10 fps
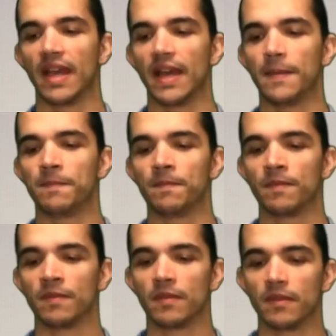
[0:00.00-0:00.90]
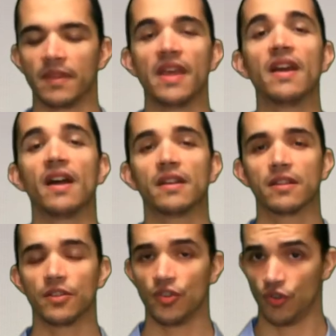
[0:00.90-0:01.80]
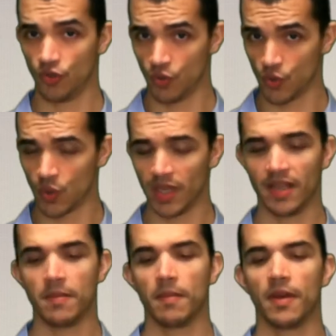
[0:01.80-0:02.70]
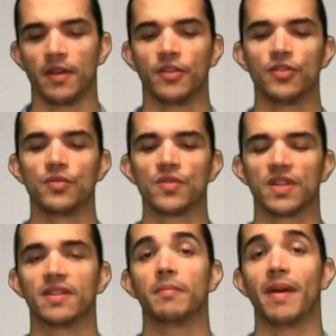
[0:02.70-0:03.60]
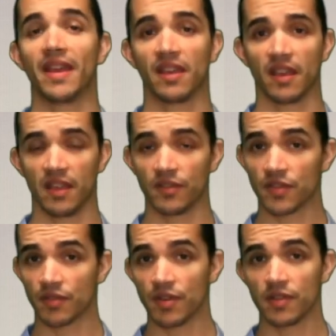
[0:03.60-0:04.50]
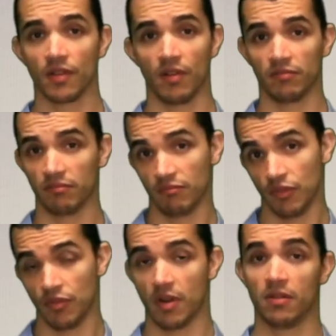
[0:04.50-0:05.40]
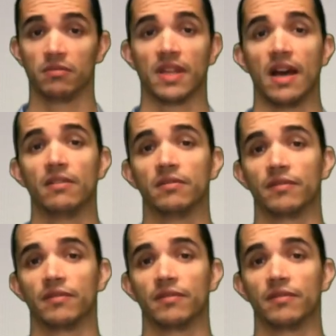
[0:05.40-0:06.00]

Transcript: And they are usually used in the baking industry, so you know now,